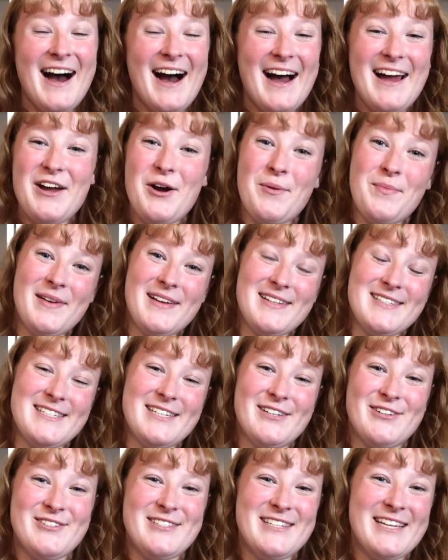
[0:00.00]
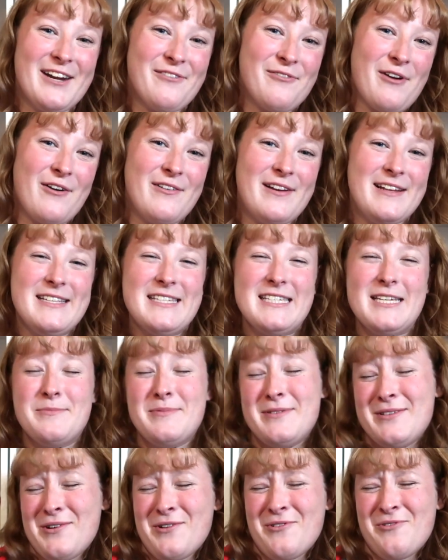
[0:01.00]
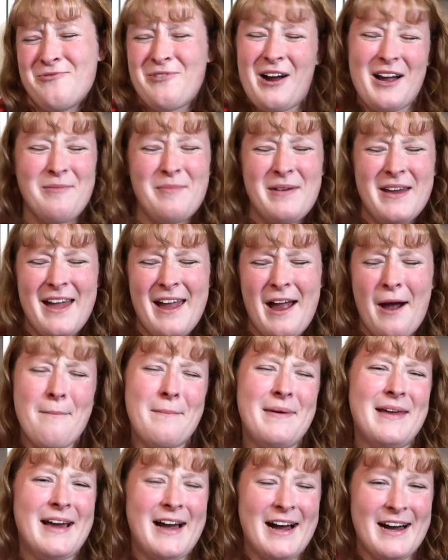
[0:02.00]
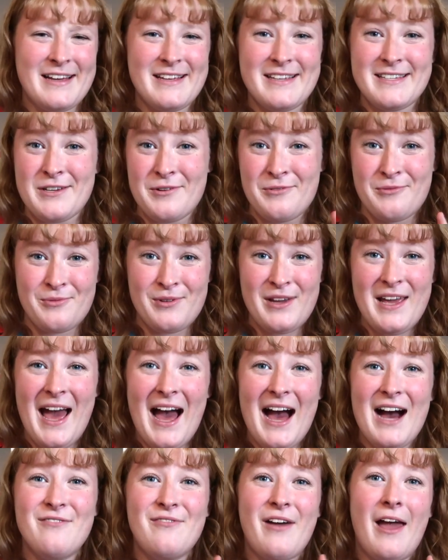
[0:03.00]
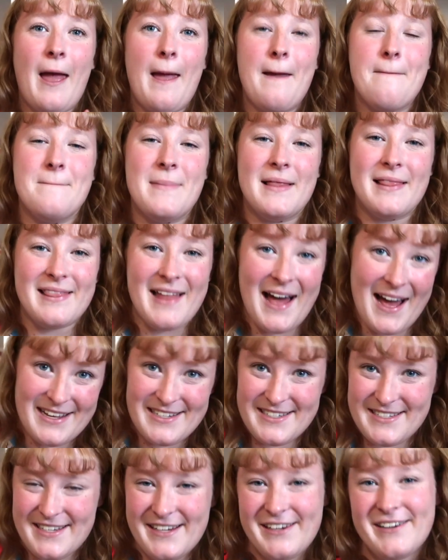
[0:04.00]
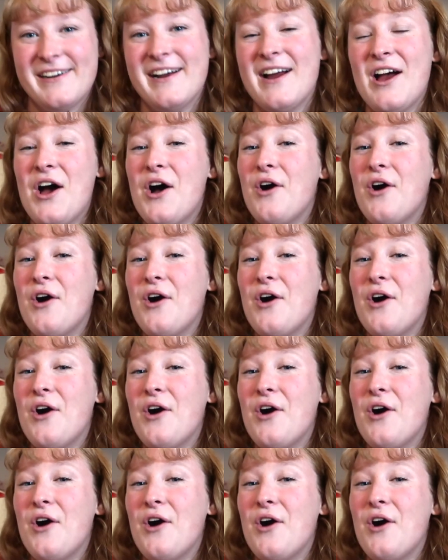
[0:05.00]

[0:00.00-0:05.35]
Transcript: I hope you consider sticking around and subscribing because we have a blast here.